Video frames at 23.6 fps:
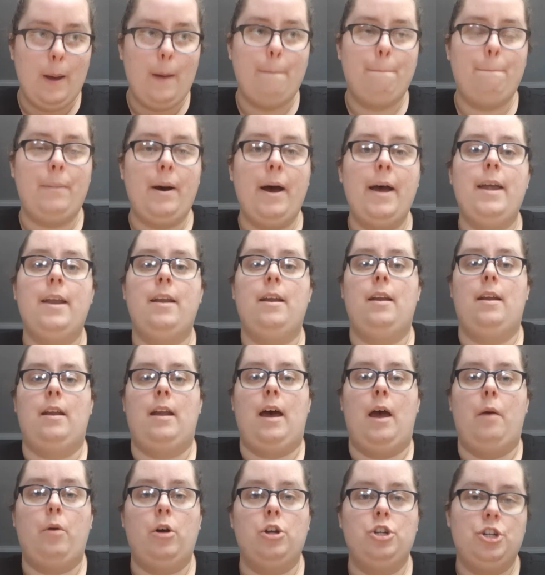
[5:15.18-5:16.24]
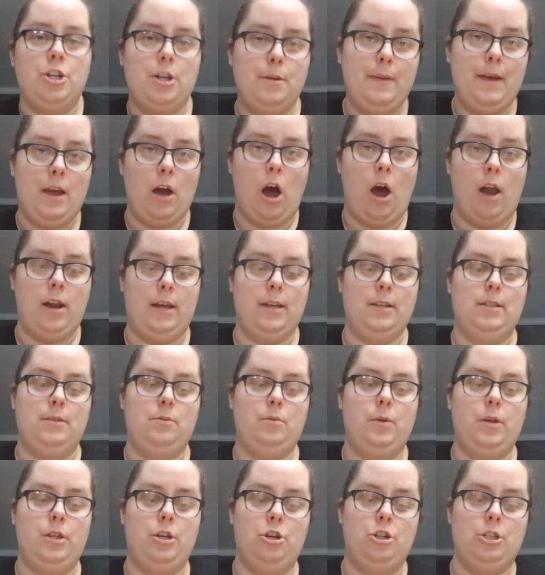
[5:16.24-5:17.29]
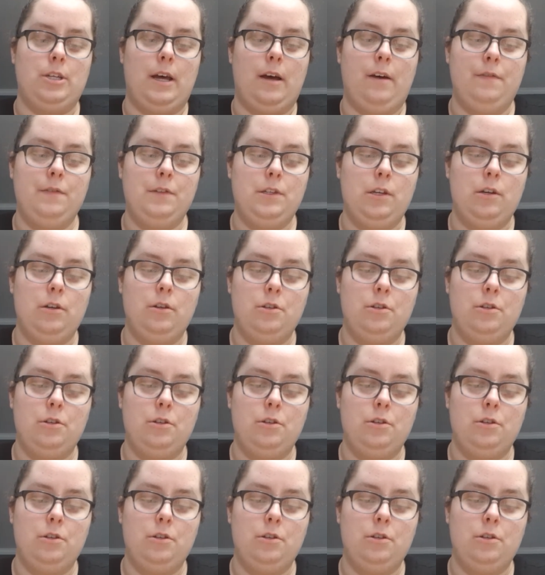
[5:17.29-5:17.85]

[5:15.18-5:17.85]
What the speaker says: But I want you to be honest with yourselves.